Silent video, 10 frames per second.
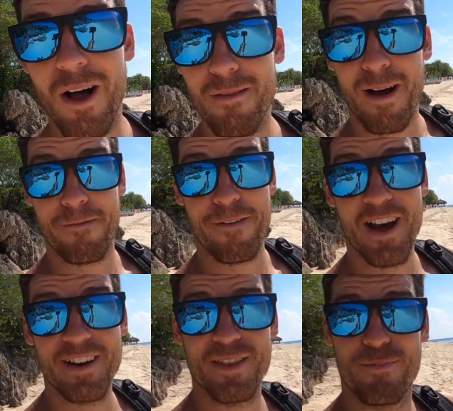Well, I
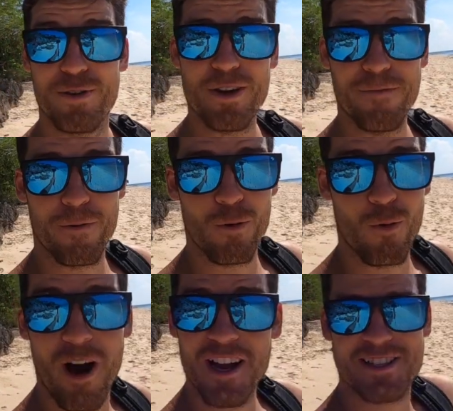found the beautiful
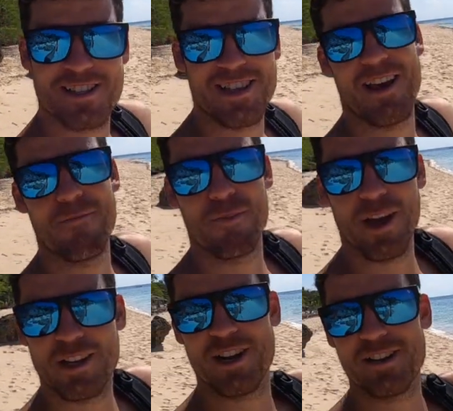white sand
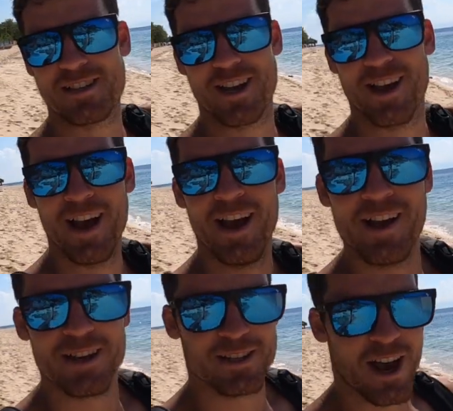beaches.
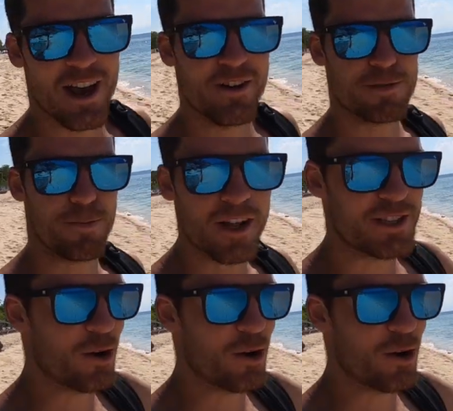So it was pretty